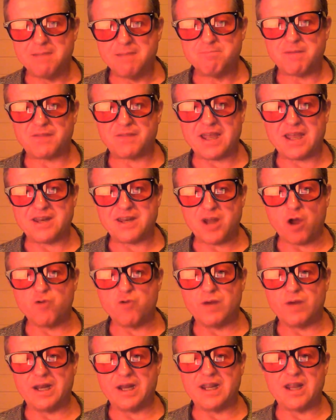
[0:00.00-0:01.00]
but they don't
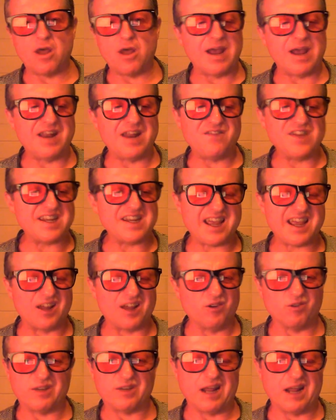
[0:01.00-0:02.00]
really know. And if you take a
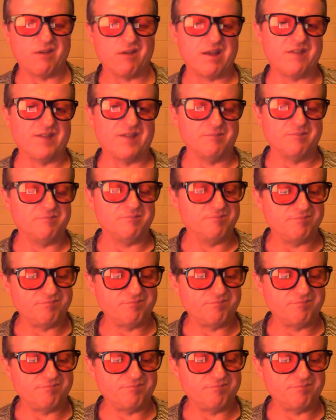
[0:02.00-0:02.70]
look, you know, even